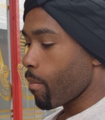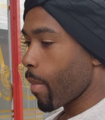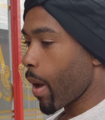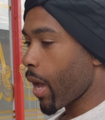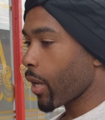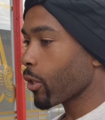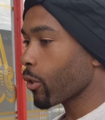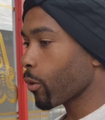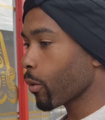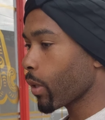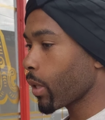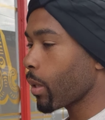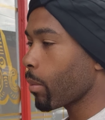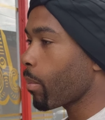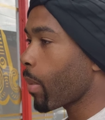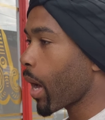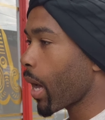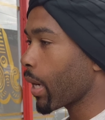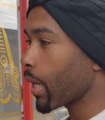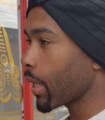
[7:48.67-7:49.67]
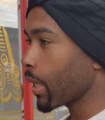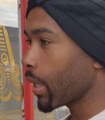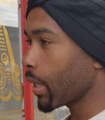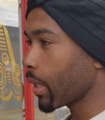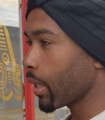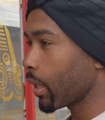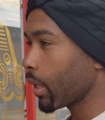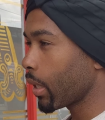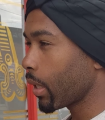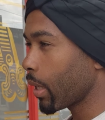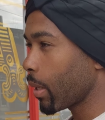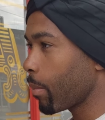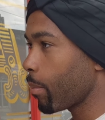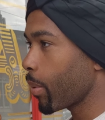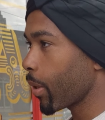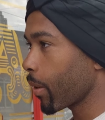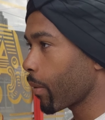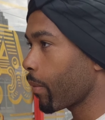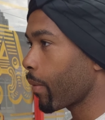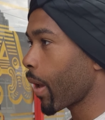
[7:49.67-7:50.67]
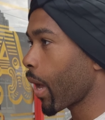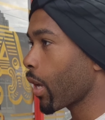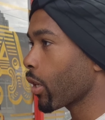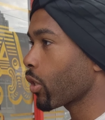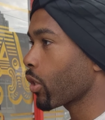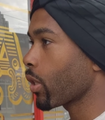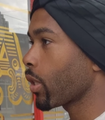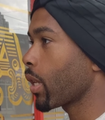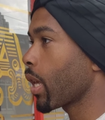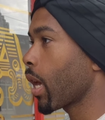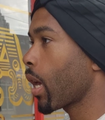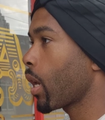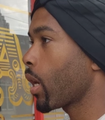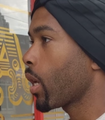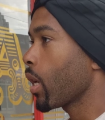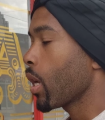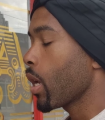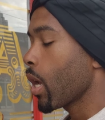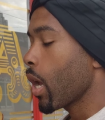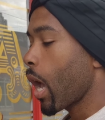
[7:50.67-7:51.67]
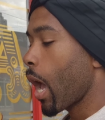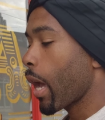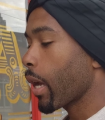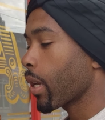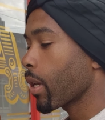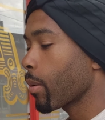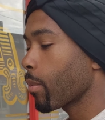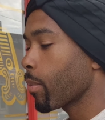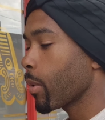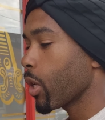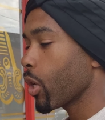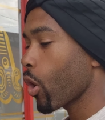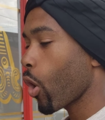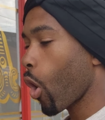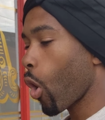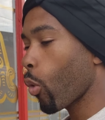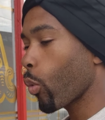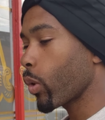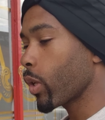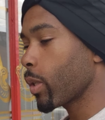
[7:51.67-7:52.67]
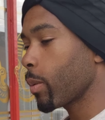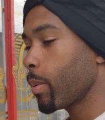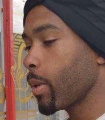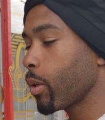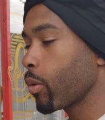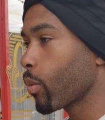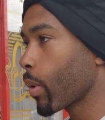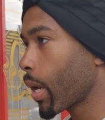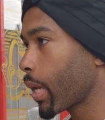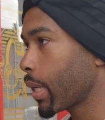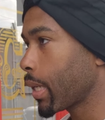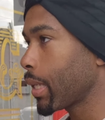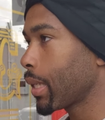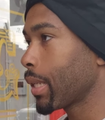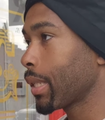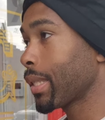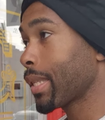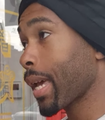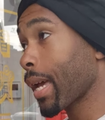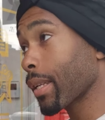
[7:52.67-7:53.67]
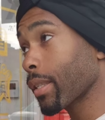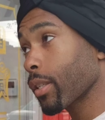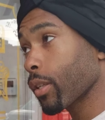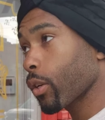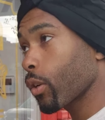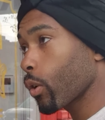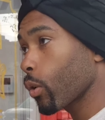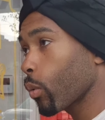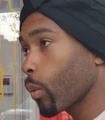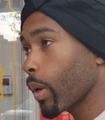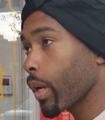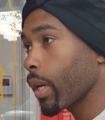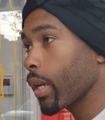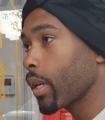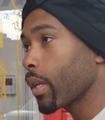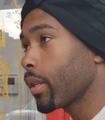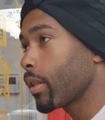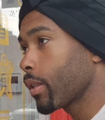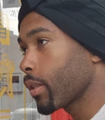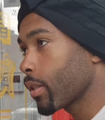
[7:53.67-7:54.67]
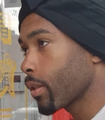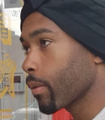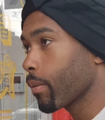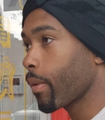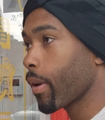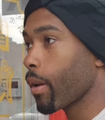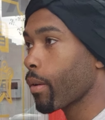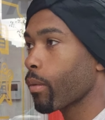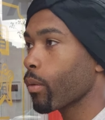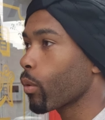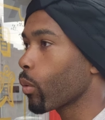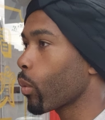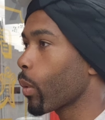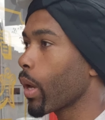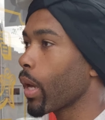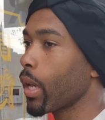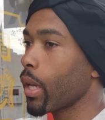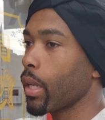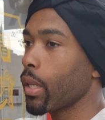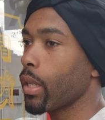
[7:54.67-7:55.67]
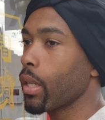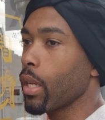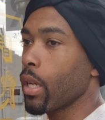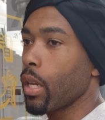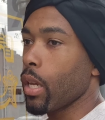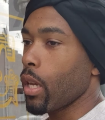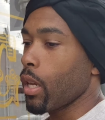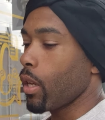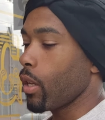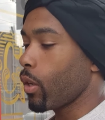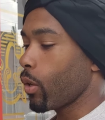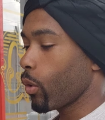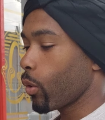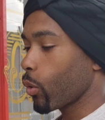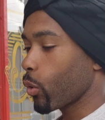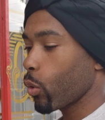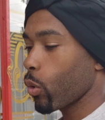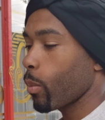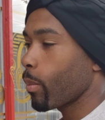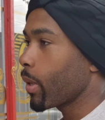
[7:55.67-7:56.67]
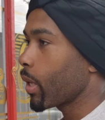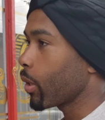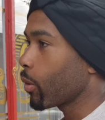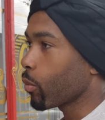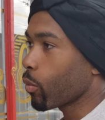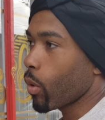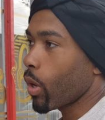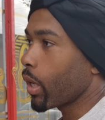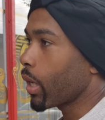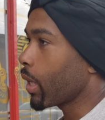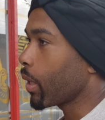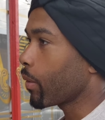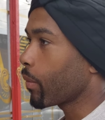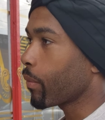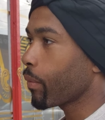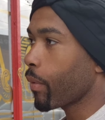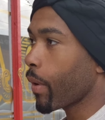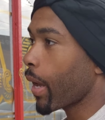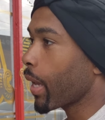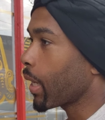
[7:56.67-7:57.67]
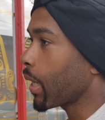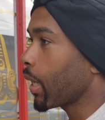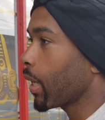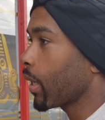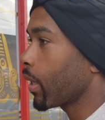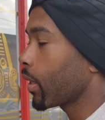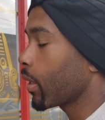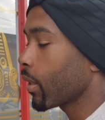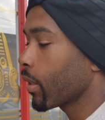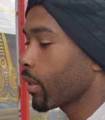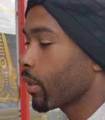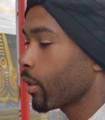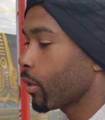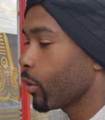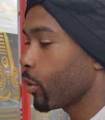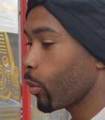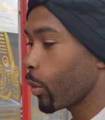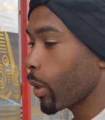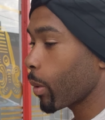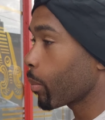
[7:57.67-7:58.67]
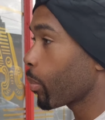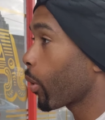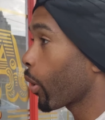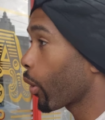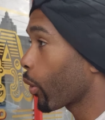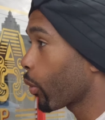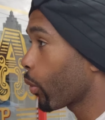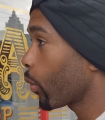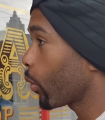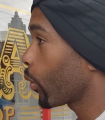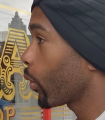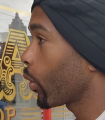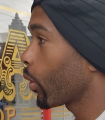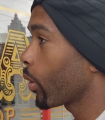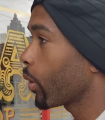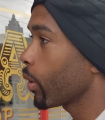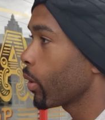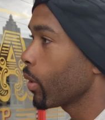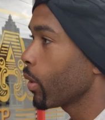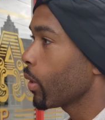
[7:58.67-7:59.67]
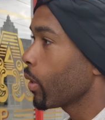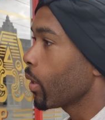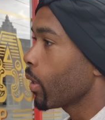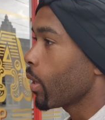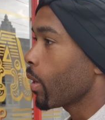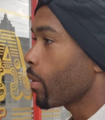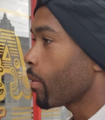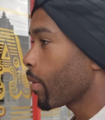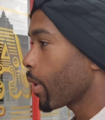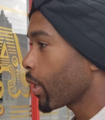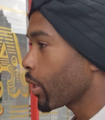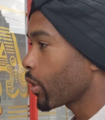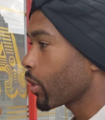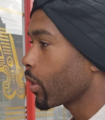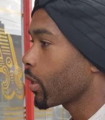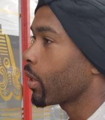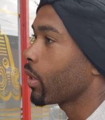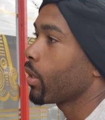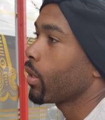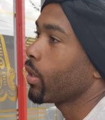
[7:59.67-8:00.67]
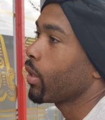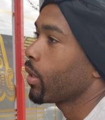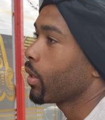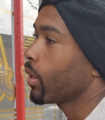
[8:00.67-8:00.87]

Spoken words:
mastering the body in an Olympic fashion, that I can always be ready in a tactical way, in a survival way, swimming, running, fighting, doing parkour, evasion,